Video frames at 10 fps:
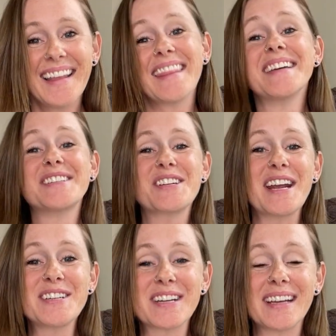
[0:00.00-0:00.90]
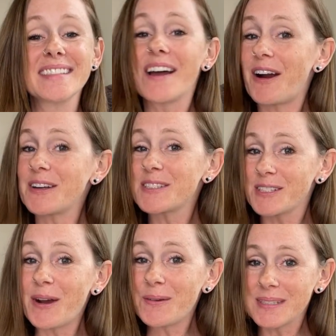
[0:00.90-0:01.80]
The changes are
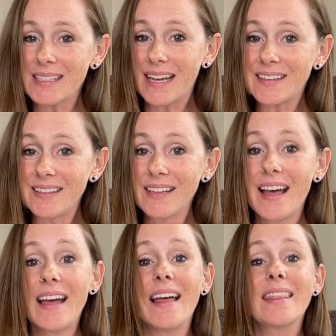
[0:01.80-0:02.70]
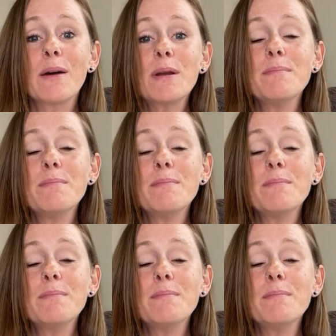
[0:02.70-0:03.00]
so subtle that we